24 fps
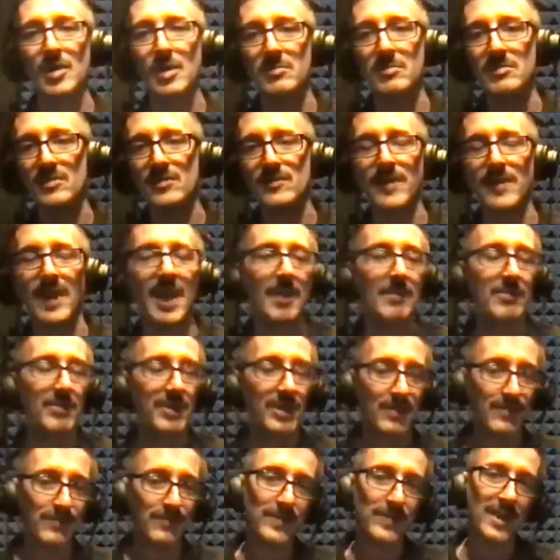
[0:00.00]
rooms,
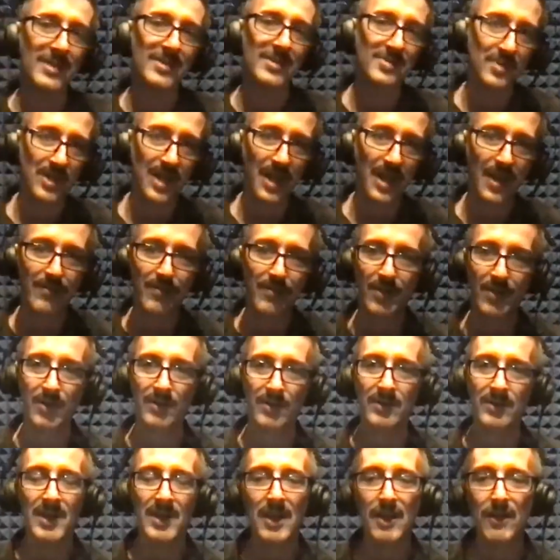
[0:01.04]
family, friends,
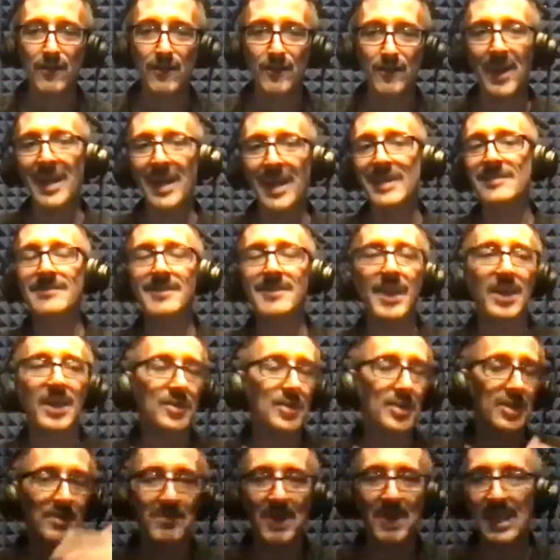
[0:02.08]
whatever, fans that
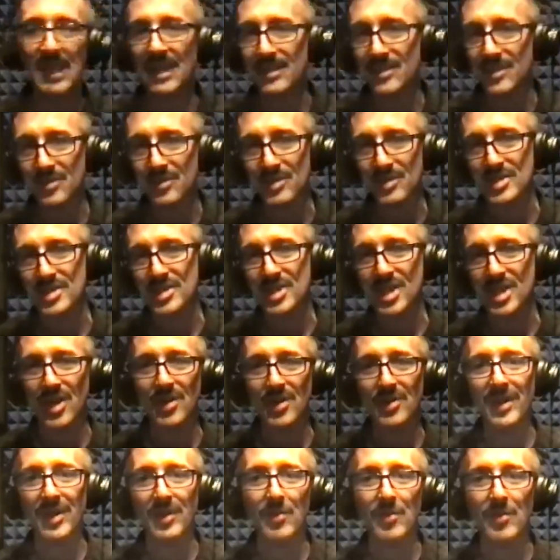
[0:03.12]
couldn't make it to a
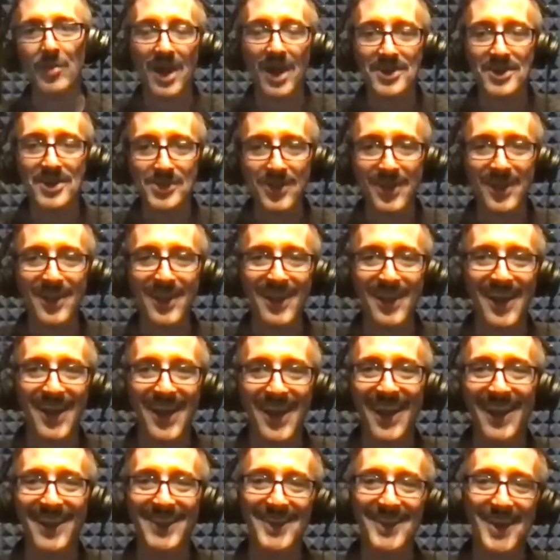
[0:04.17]
show. They'd watch you
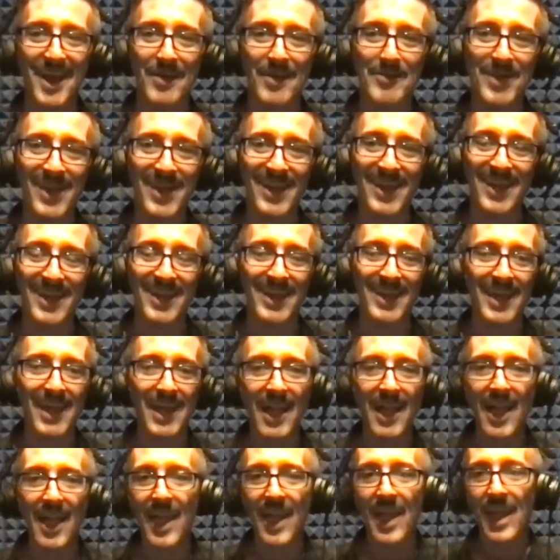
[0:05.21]
online and comment, and,
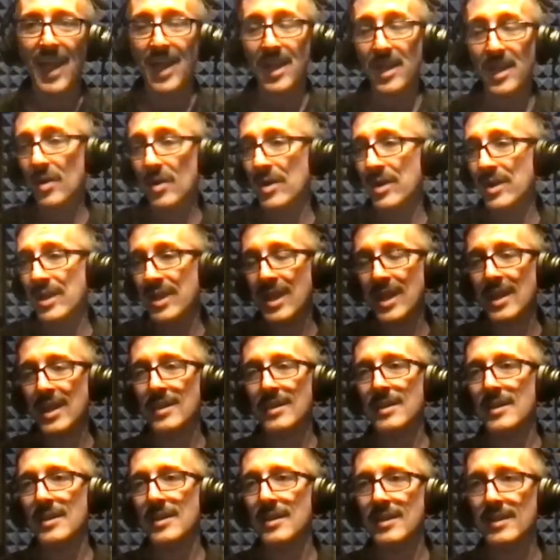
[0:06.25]
you know,
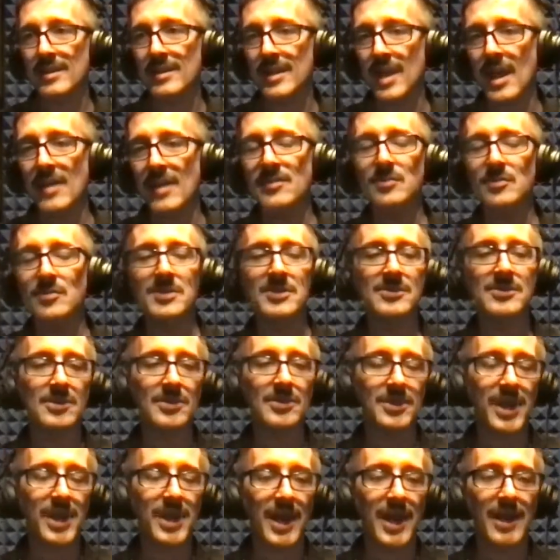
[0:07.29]
and yes, we
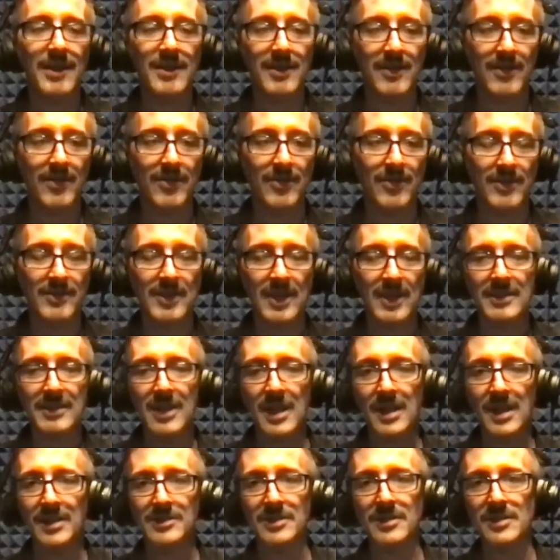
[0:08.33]
still had the
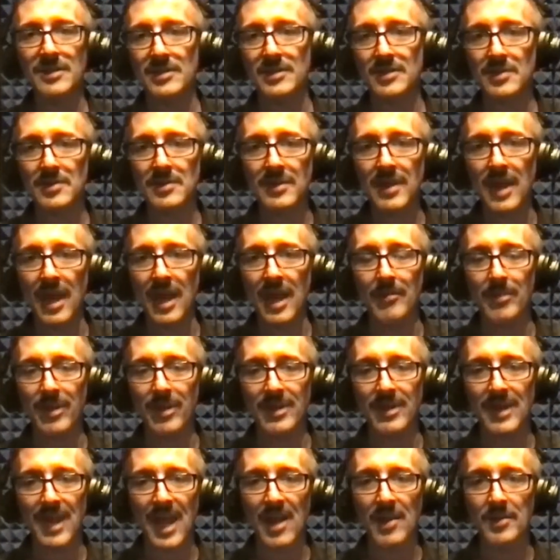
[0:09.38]
technology to do that,
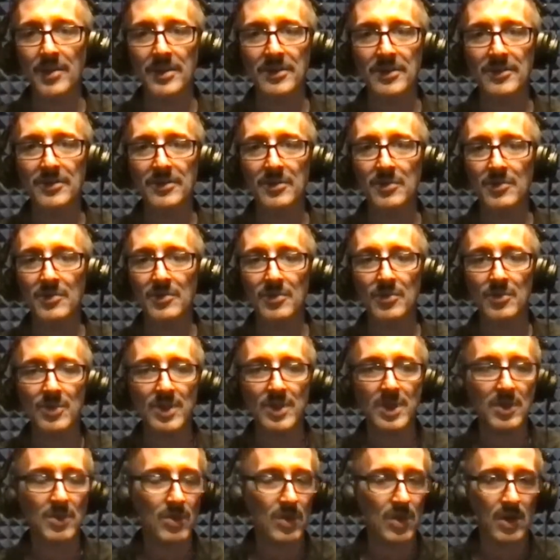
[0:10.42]
but now as
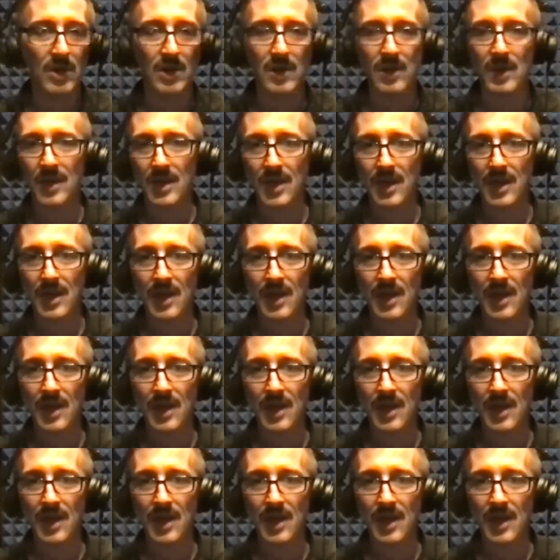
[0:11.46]
we were,